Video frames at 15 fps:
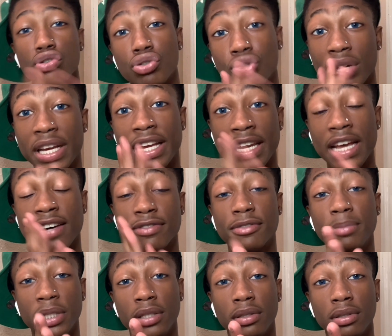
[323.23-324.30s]
Drinking not for
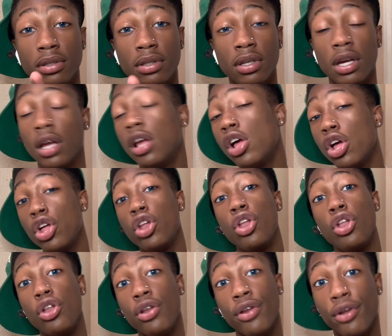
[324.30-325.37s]
me.
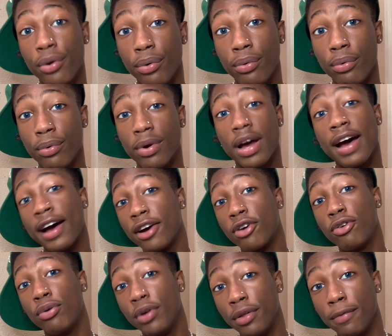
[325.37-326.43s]
No, I
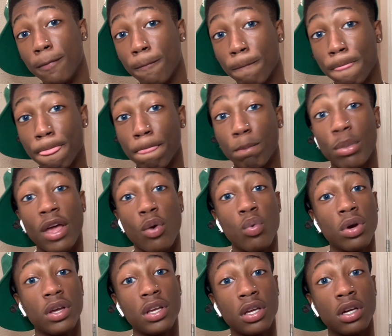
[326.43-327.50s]
quit. That
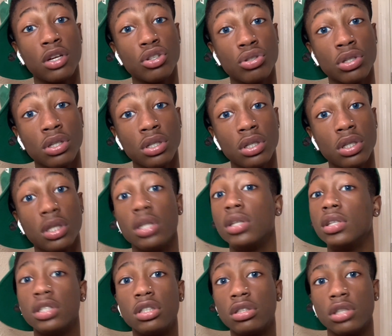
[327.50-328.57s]
1 800
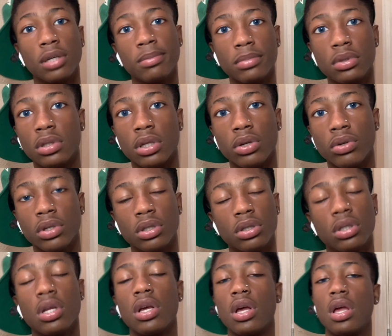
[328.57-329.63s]
is something serious.
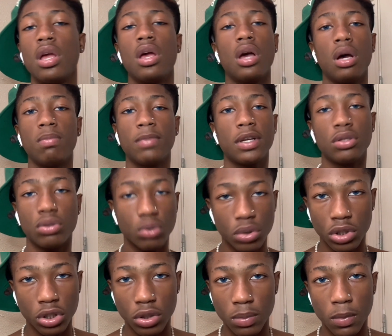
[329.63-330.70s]
I'm not doing
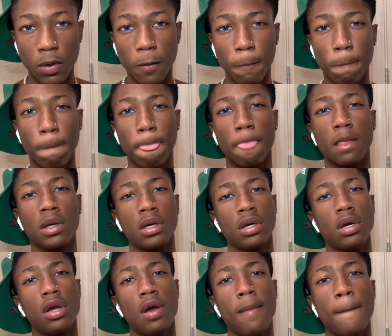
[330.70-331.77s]
it anymore.
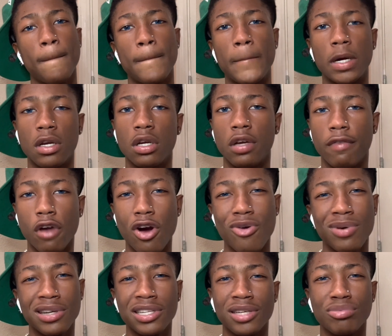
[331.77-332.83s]
But look, y'all
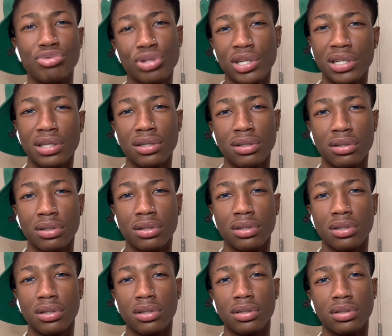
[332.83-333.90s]
wind up drinking,
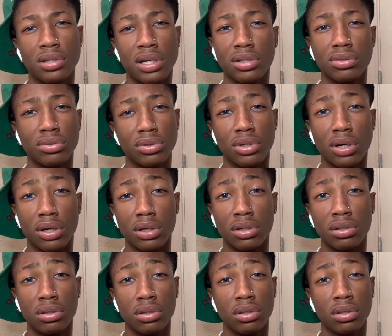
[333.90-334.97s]
that's on y'all.
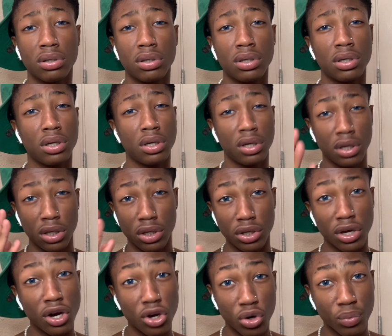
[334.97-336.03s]

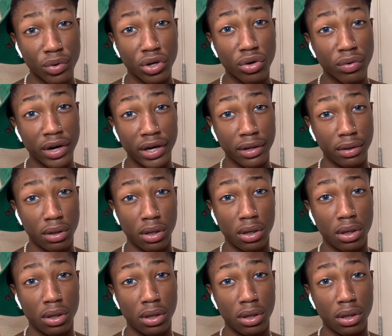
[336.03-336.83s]
Y'all gonna regret it.